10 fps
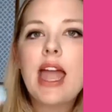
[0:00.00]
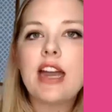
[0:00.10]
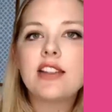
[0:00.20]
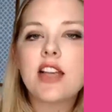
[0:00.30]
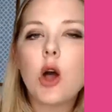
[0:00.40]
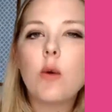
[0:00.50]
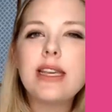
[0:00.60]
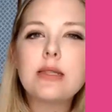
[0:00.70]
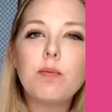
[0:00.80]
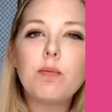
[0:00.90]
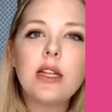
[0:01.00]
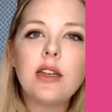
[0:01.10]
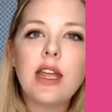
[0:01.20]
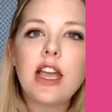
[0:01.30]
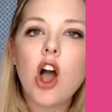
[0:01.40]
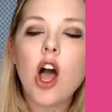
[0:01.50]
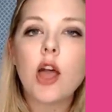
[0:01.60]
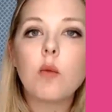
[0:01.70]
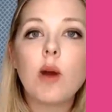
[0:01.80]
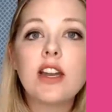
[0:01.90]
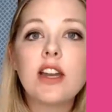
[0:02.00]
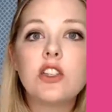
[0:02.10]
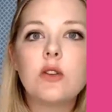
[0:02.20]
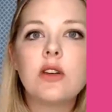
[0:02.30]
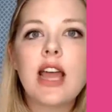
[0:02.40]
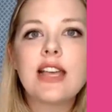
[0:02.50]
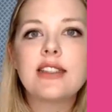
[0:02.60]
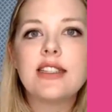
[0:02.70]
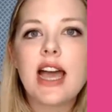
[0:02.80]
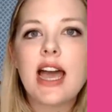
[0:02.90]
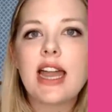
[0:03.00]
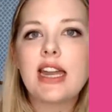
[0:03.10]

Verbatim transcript: And it's always building on what a student has done.